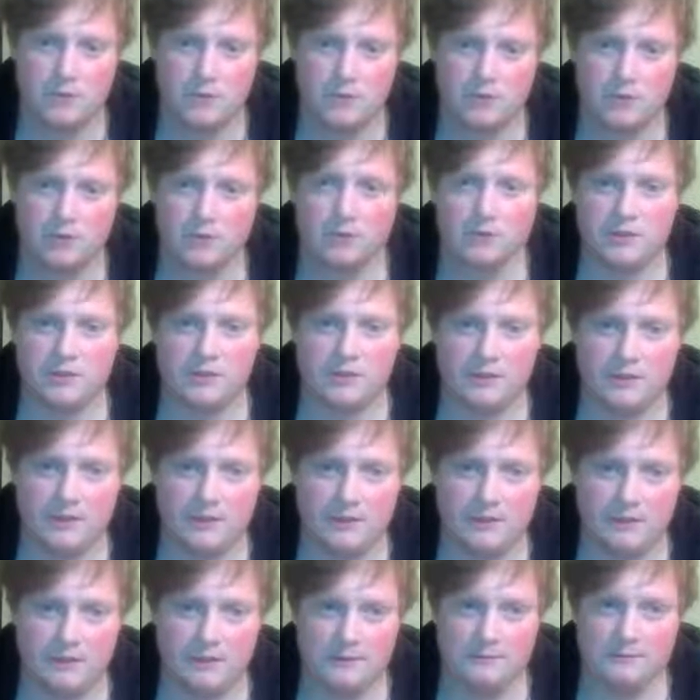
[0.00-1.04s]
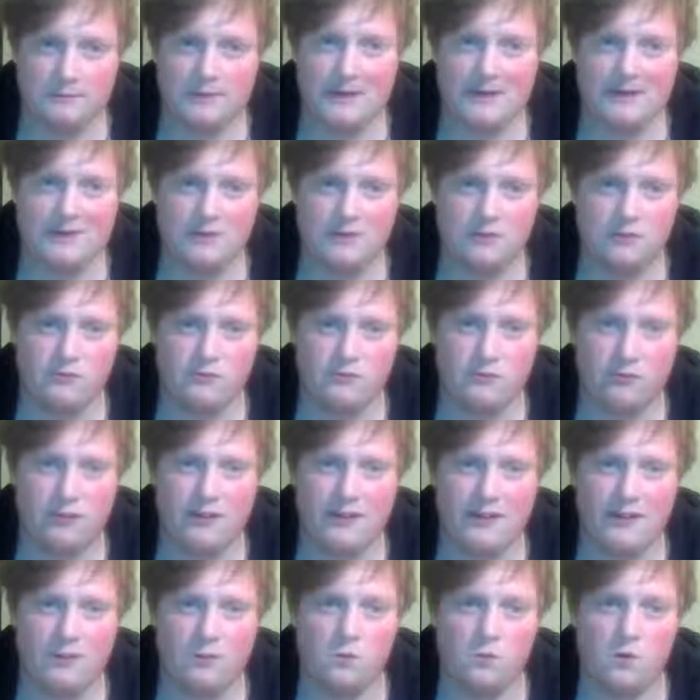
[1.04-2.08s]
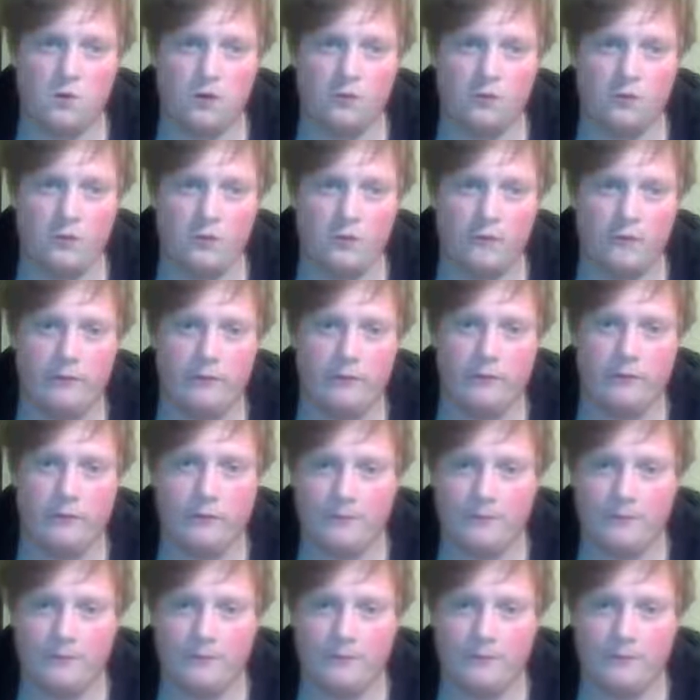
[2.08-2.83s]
Not playing this rook e1 move.